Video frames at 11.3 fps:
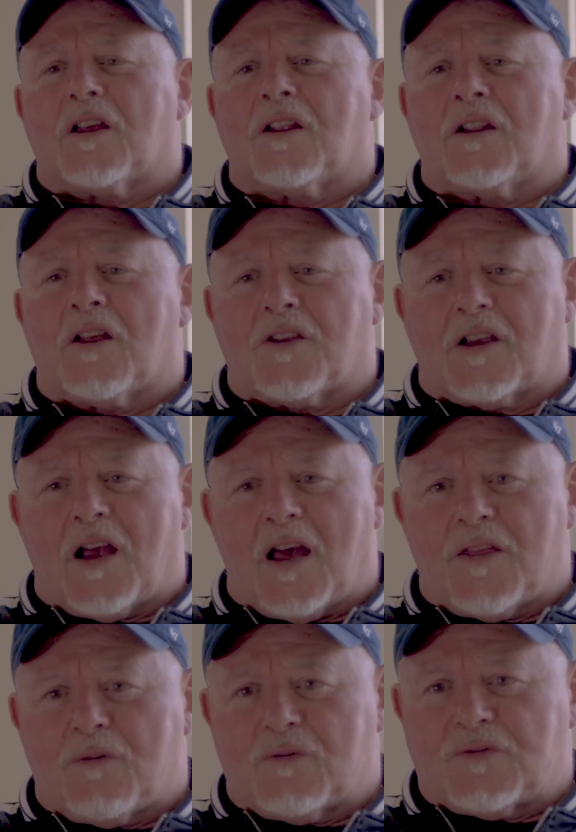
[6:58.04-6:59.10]
Another
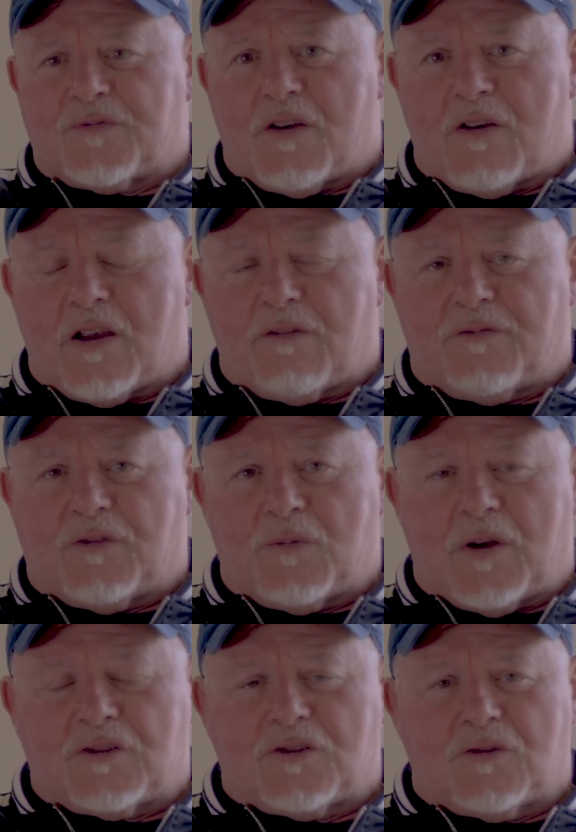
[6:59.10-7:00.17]
guy that was very
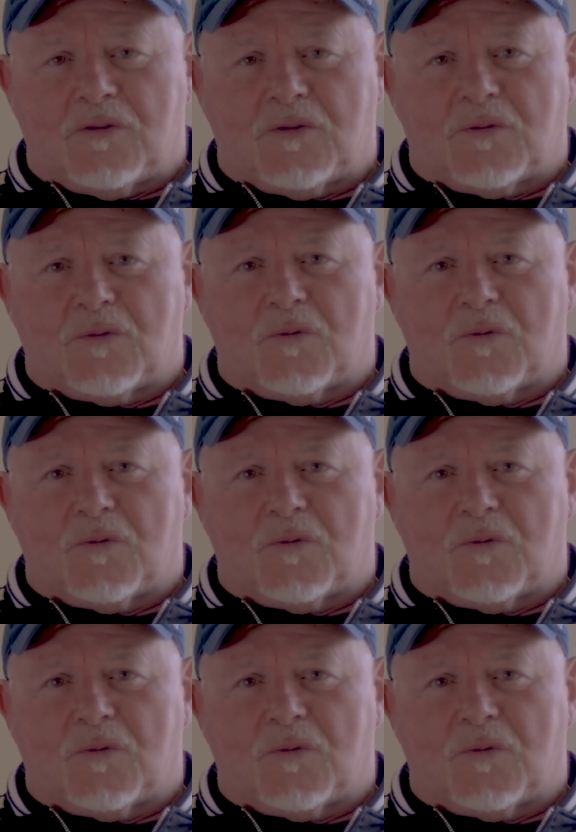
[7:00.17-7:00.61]
influential